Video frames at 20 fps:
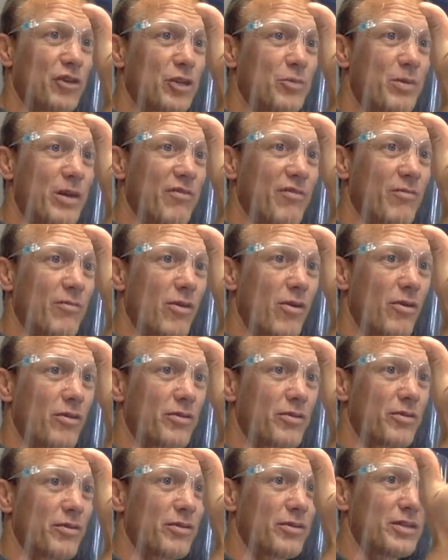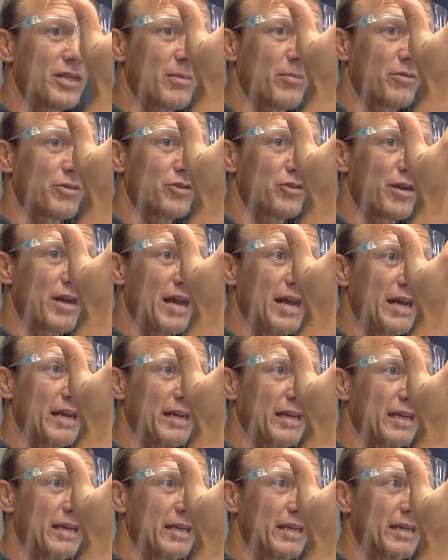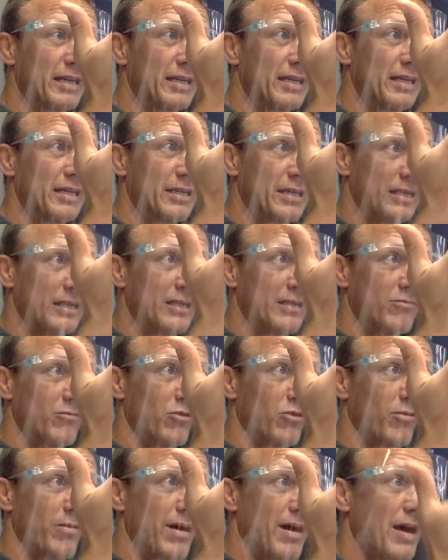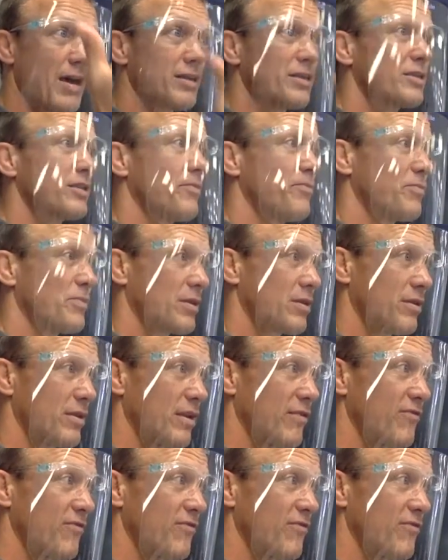Average speed of a molecule is temperature and molar mass.